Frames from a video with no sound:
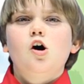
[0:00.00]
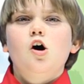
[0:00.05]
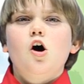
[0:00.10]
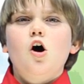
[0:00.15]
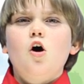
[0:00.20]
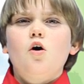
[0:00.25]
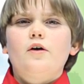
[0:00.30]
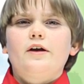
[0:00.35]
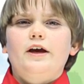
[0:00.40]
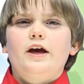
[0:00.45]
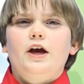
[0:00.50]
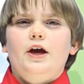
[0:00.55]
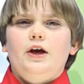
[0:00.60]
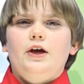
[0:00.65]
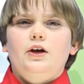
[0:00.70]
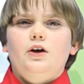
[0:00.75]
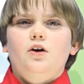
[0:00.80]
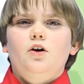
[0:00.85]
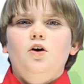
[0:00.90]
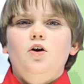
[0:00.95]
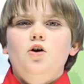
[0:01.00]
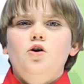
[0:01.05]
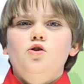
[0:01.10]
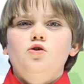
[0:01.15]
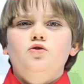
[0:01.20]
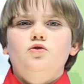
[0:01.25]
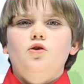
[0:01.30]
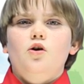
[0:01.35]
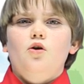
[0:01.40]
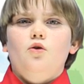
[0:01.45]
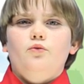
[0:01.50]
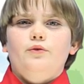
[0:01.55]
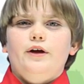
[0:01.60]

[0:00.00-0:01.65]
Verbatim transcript: "Okay, go